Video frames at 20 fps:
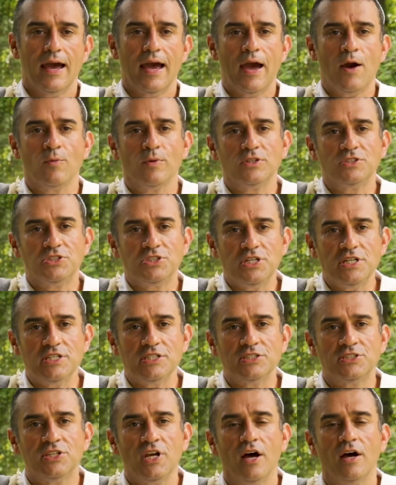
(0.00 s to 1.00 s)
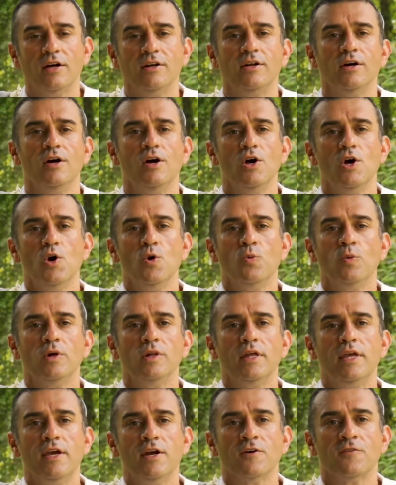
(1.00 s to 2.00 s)
And when she is done, we'll
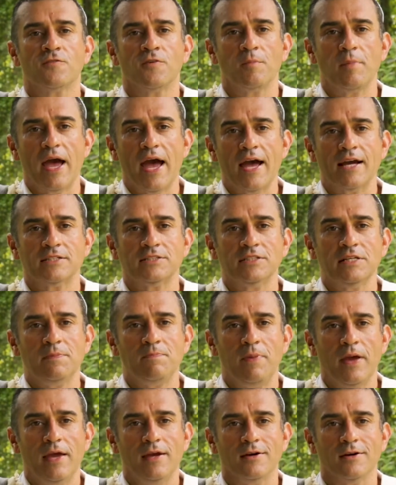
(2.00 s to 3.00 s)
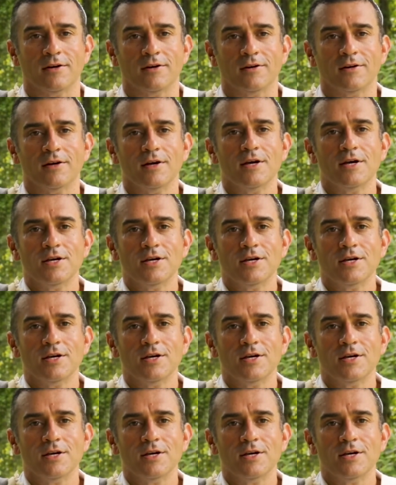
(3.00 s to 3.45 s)
hear from Ashley Baker